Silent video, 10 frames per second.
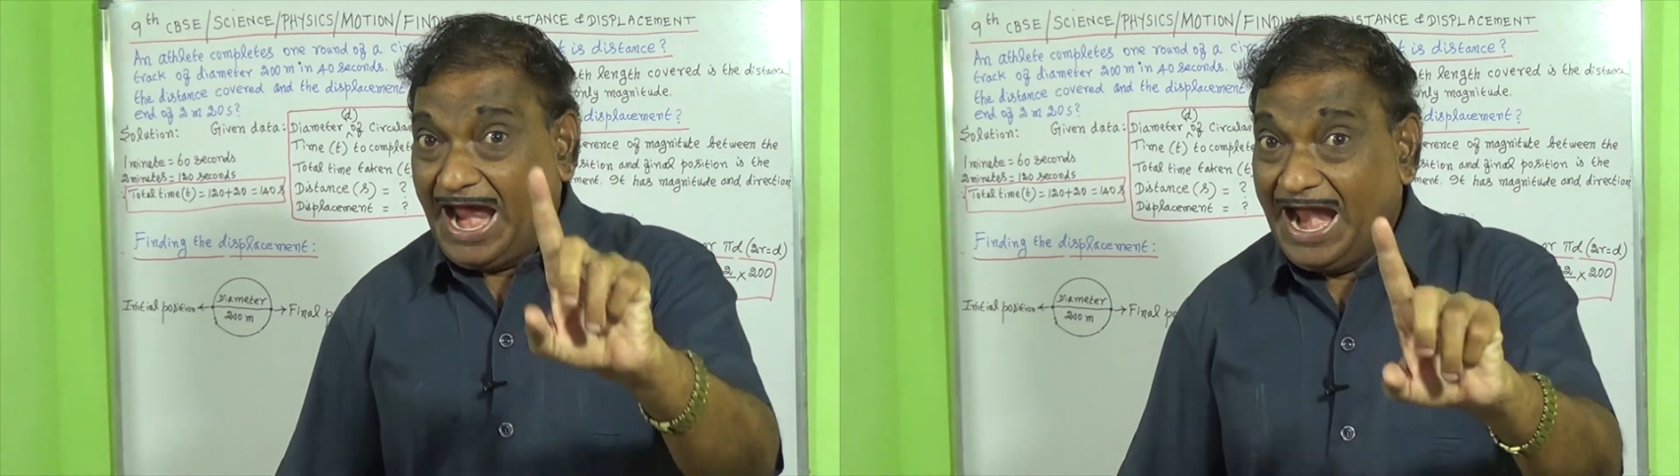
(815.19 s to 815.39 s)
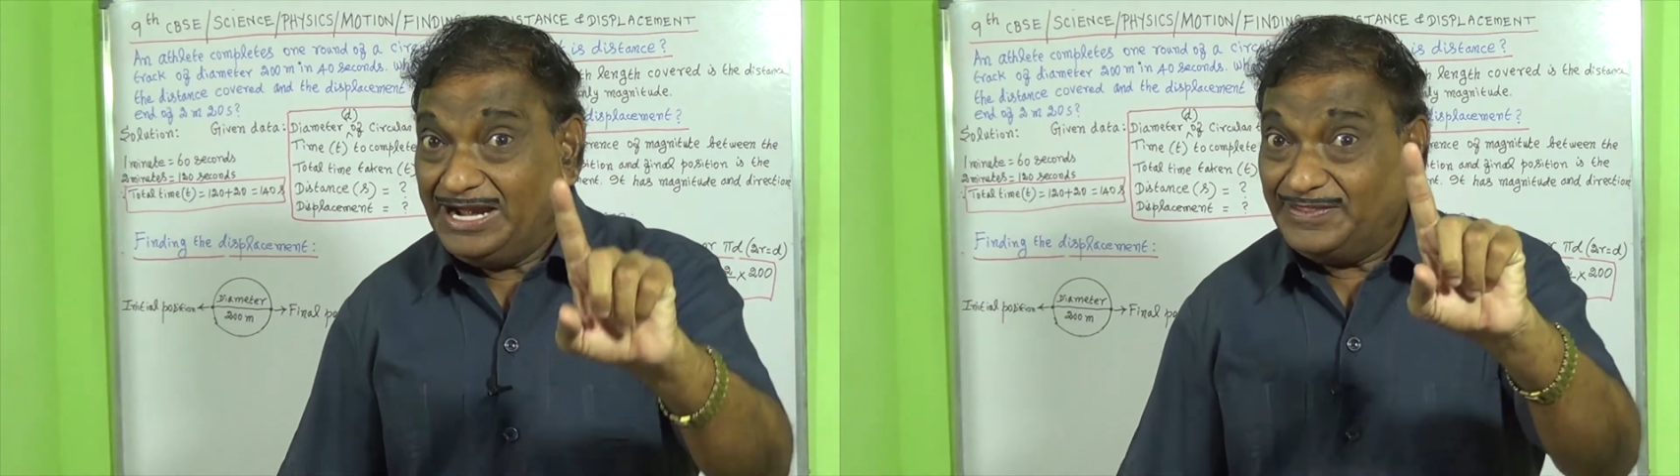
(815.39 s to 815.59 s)

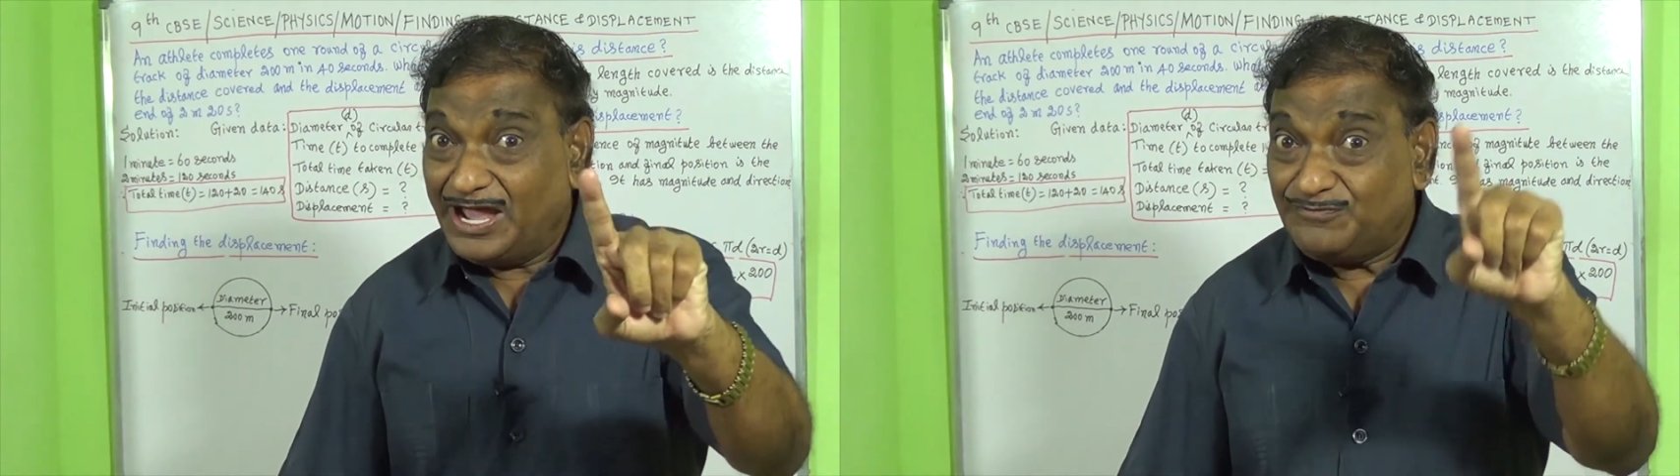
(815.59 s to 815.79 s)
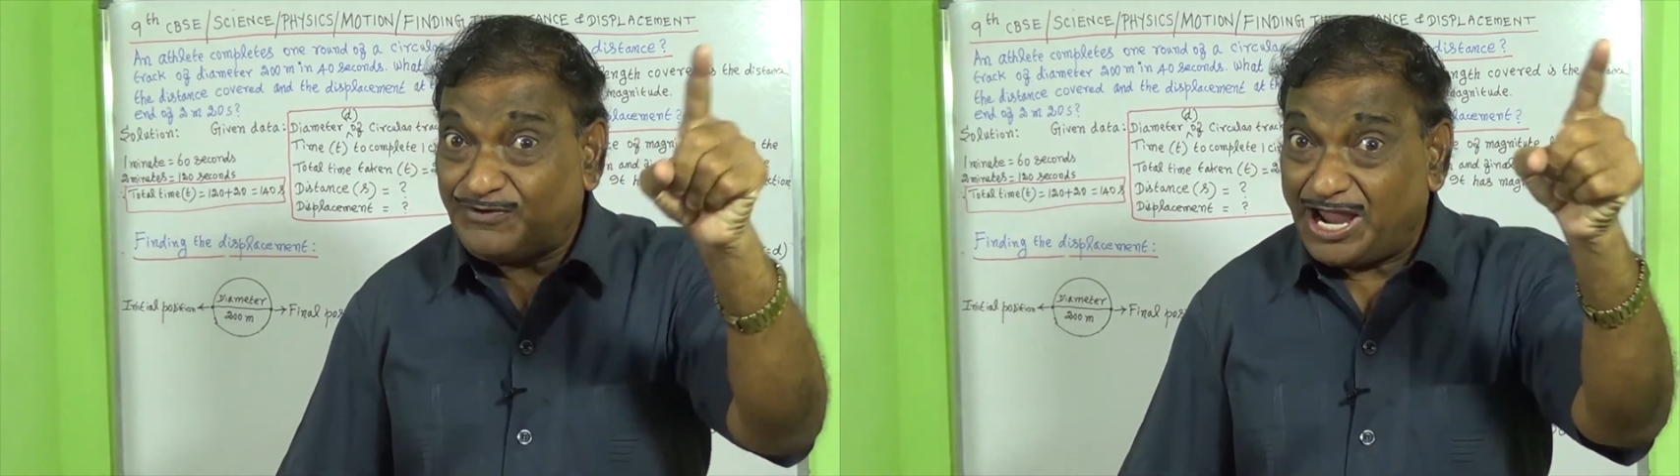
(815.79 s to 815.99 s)
and
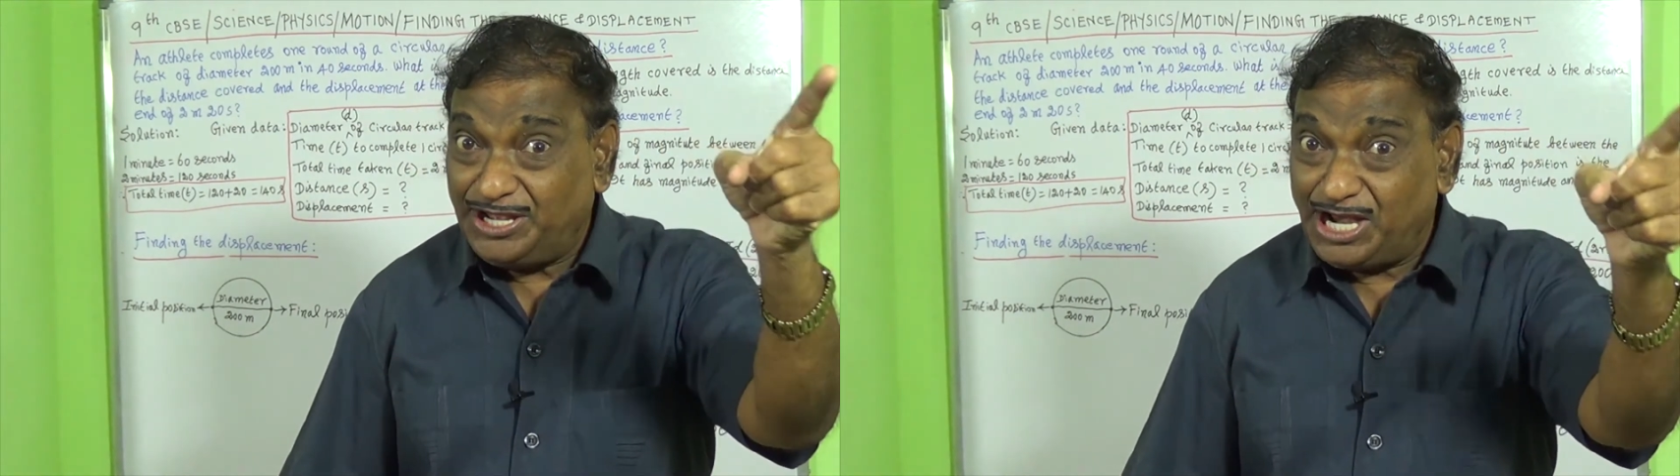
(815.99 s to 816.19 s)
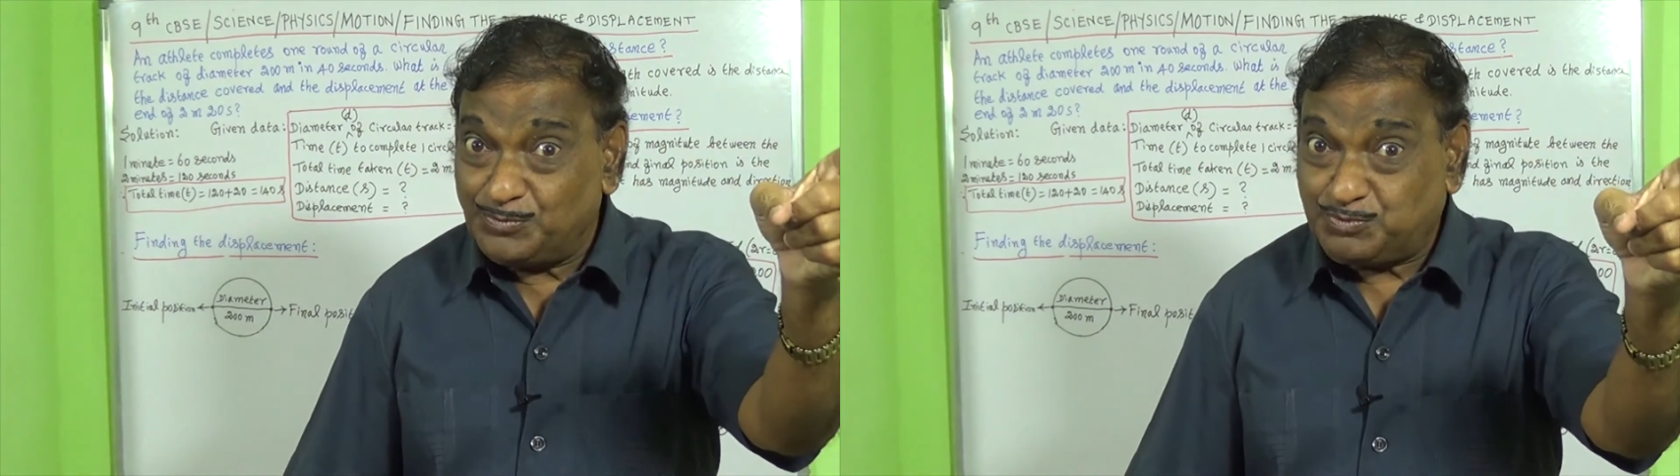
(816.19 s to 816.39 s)
the
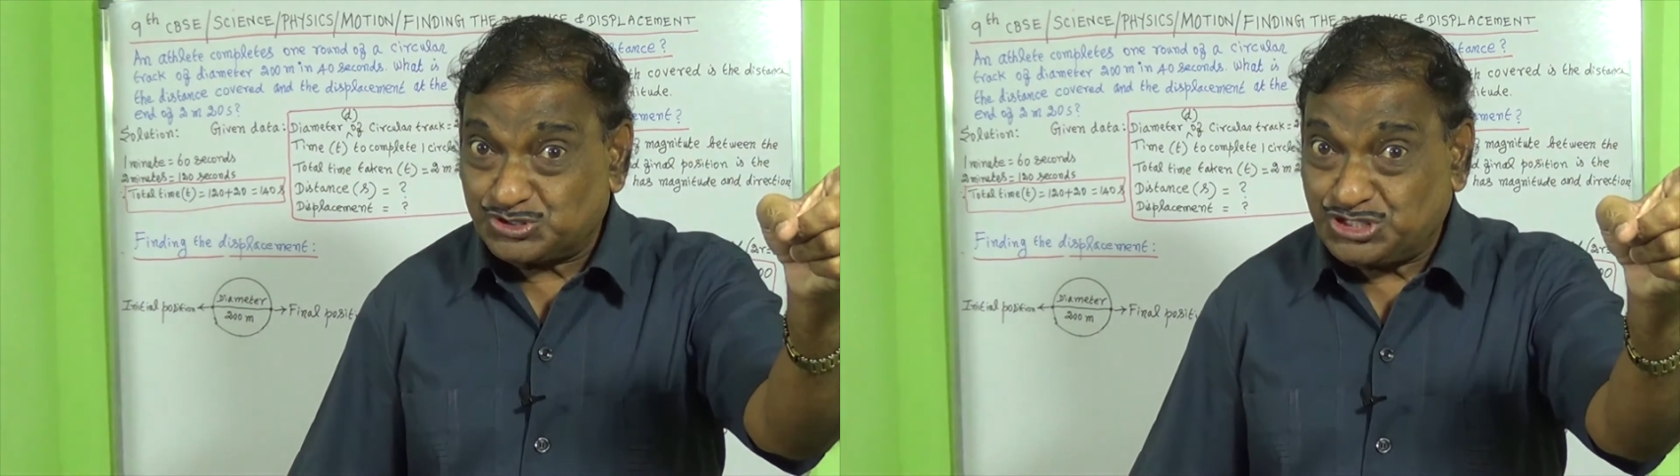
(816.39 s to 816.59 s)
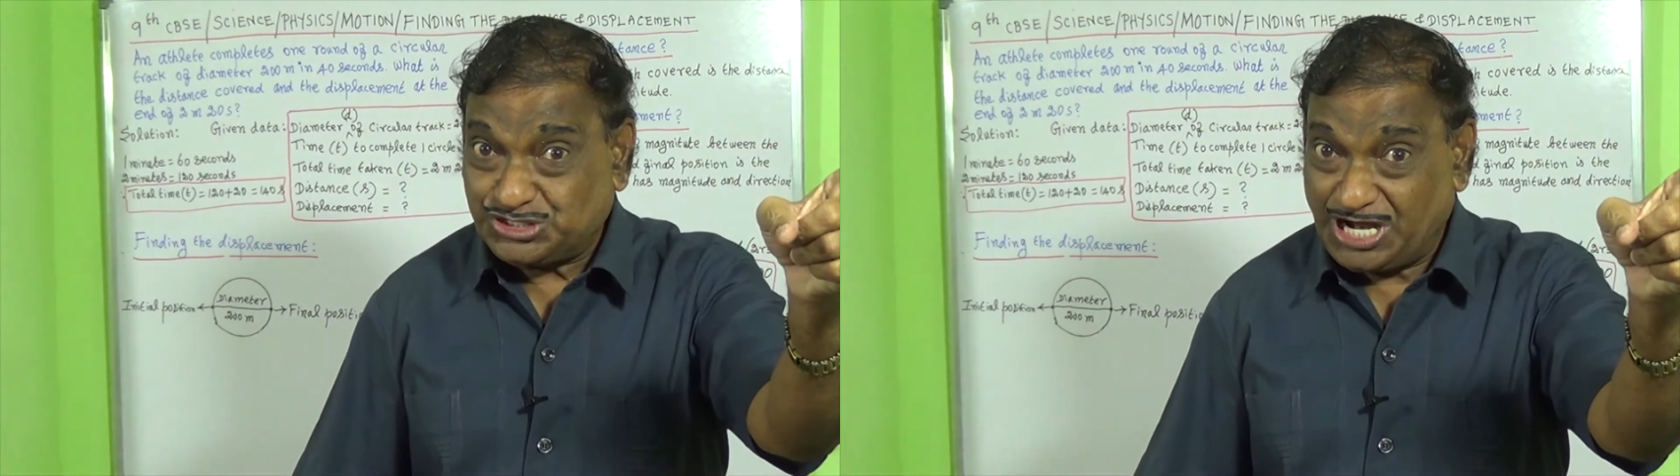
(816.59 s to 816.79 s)
final
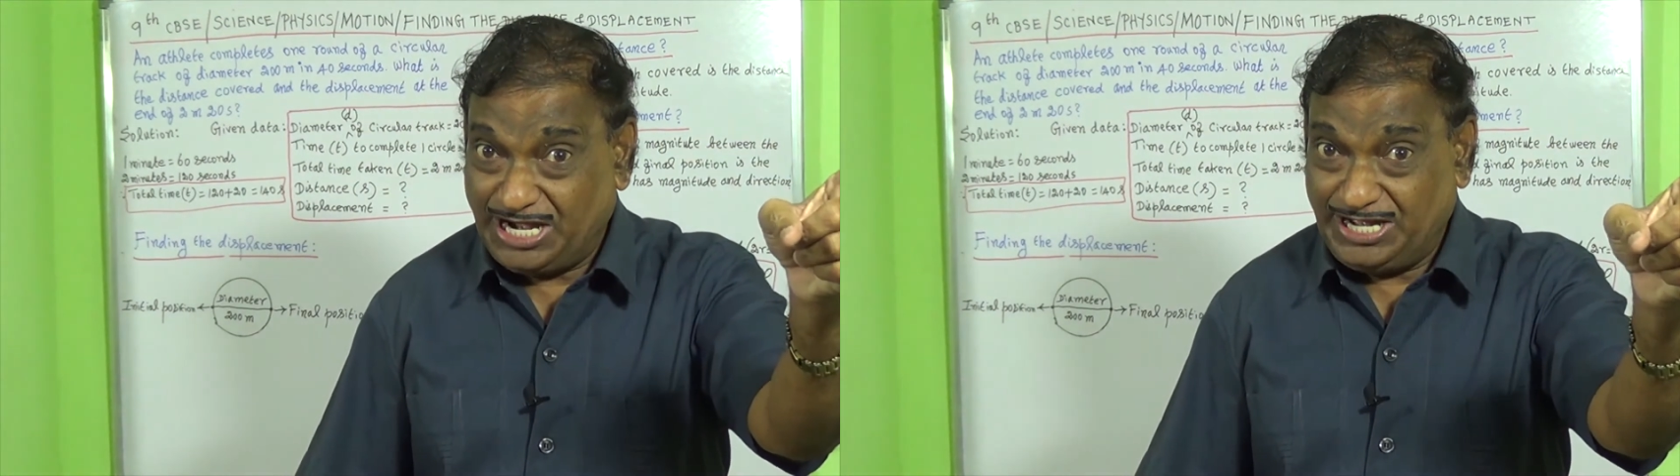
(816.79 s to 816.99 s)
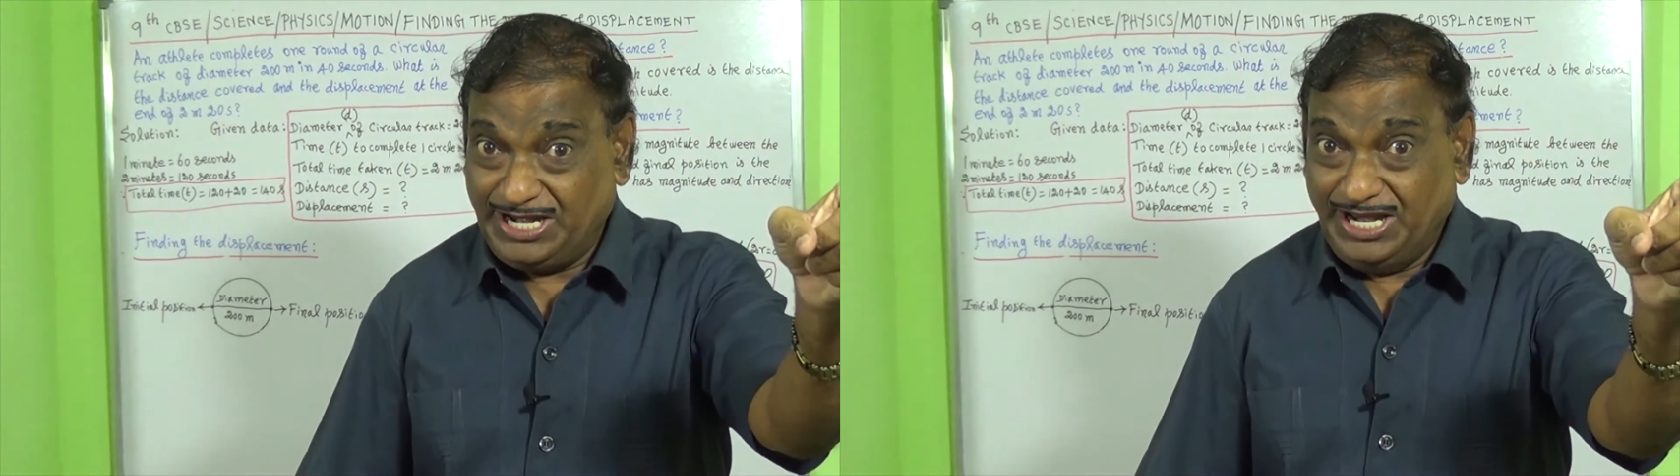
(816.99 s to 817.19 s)

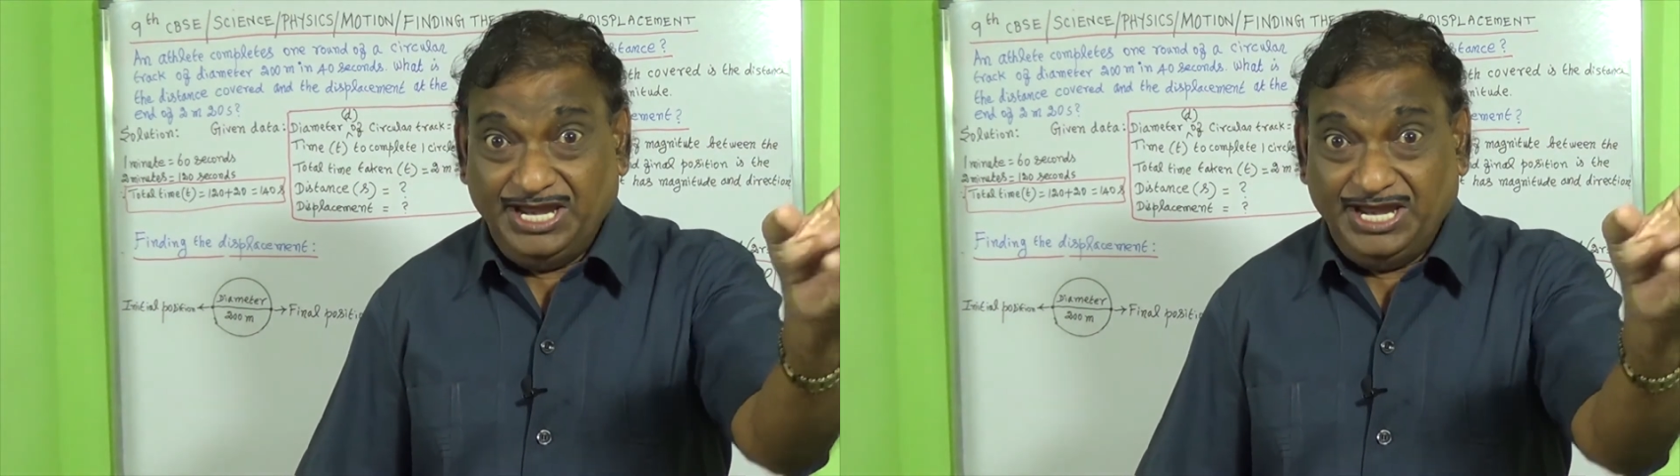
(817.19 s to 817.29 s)
position.